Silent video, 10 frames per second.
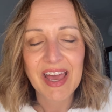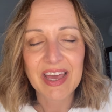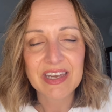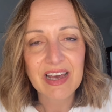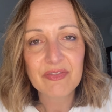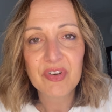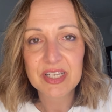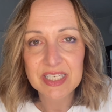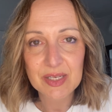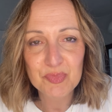enough
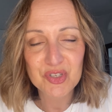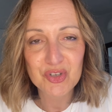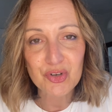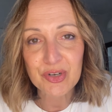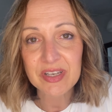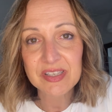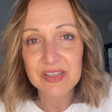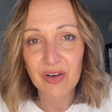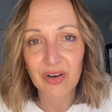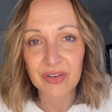tips and tricks
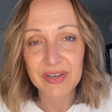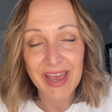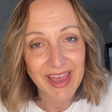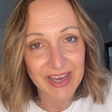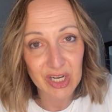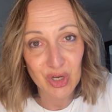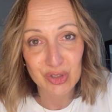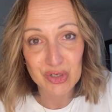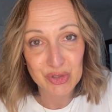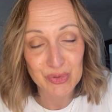on how to
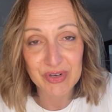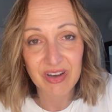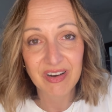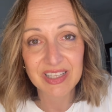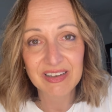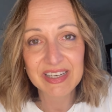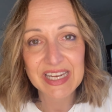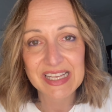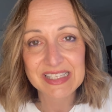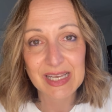contour and highlight
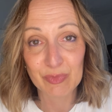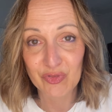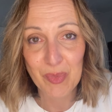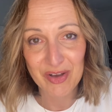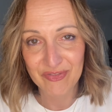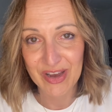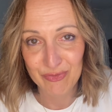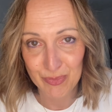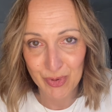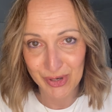and some of my
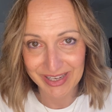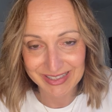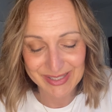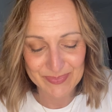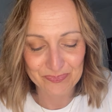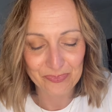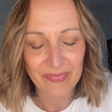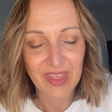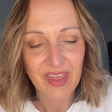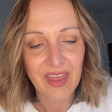favorite products.
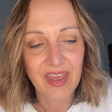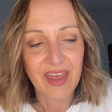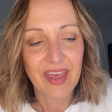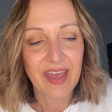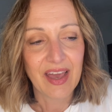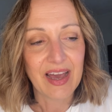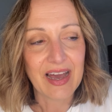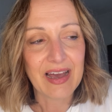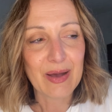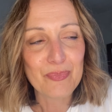
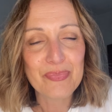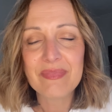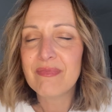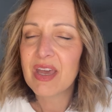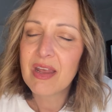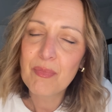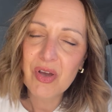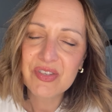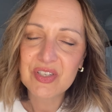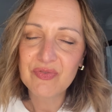Now,
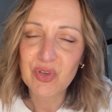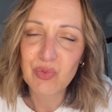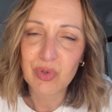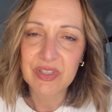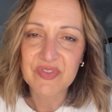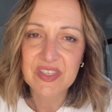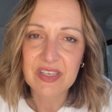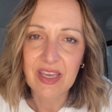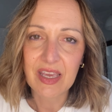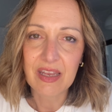most of you will have
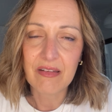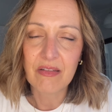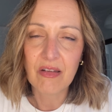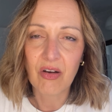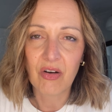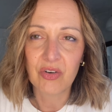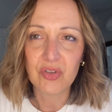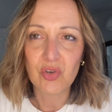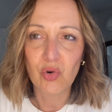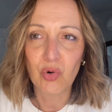seen
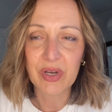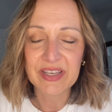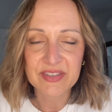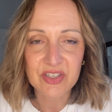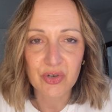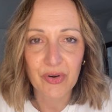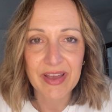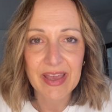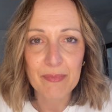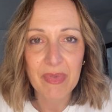on your
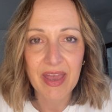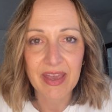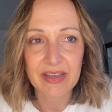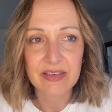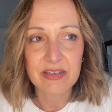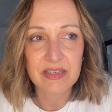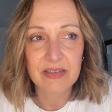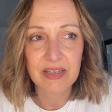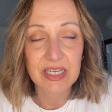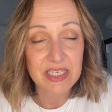Instagram and
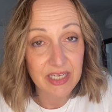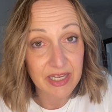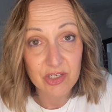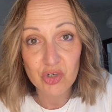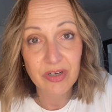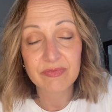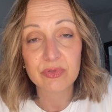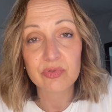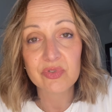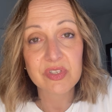internet
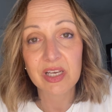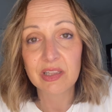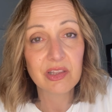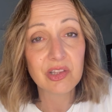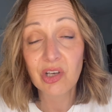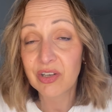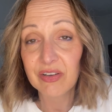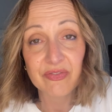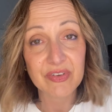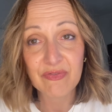travels a lot
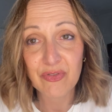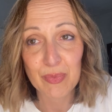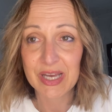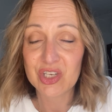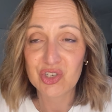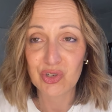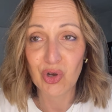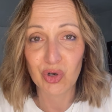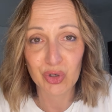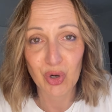of information
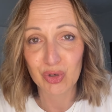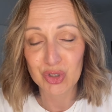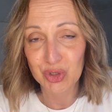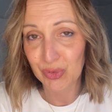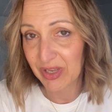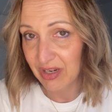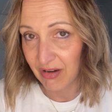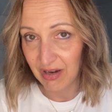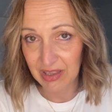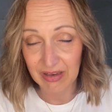on contouring and
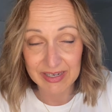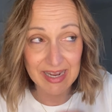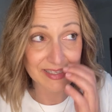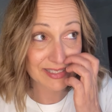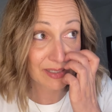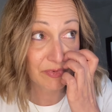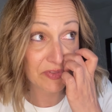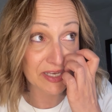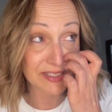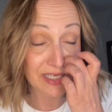highlight, and some of
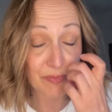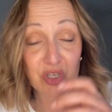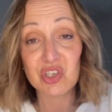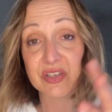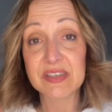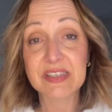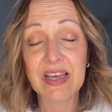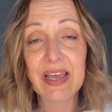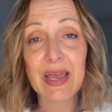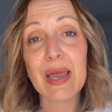these images
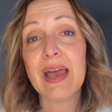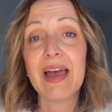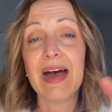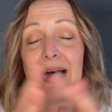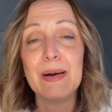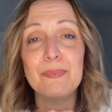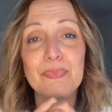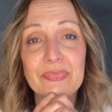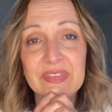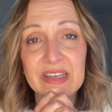
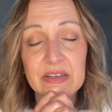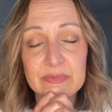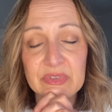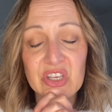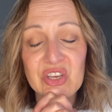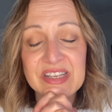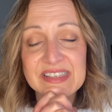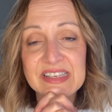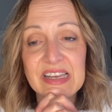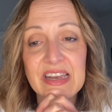that you can
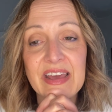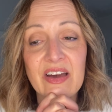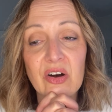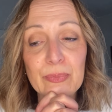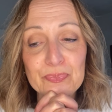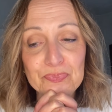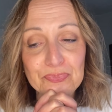see now